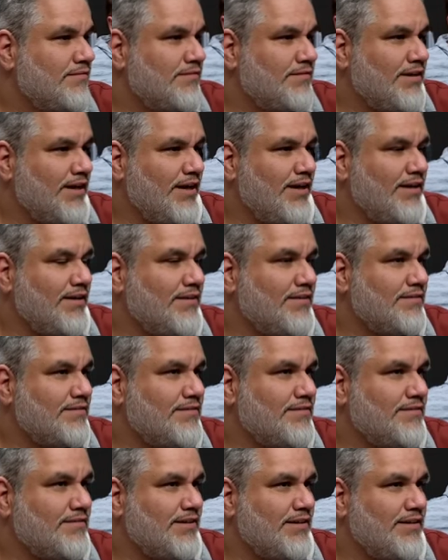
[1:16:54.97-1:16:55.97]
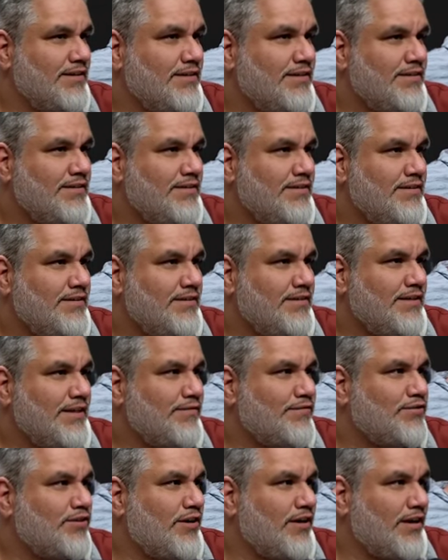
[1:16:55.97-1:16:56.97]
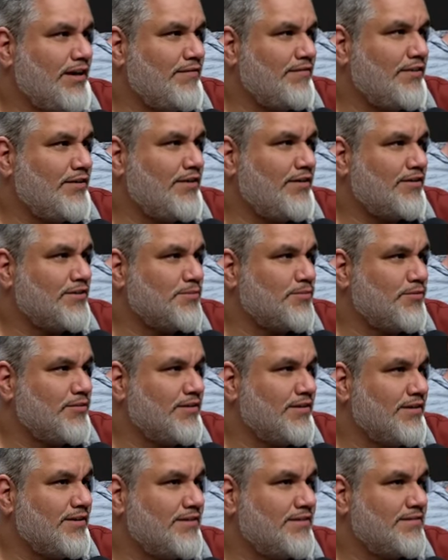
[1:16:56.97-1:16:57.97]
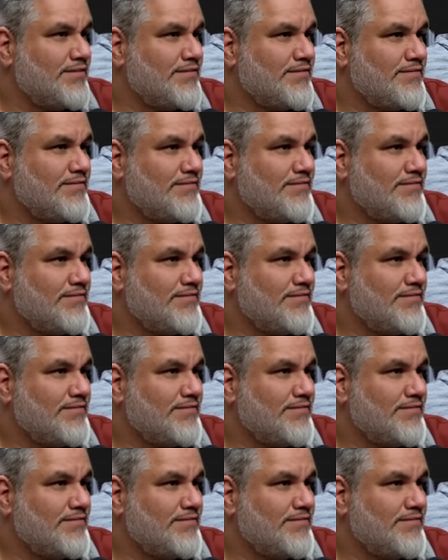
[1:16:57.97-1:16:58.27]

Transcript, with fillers: God. They've drawn eleven cards more than us.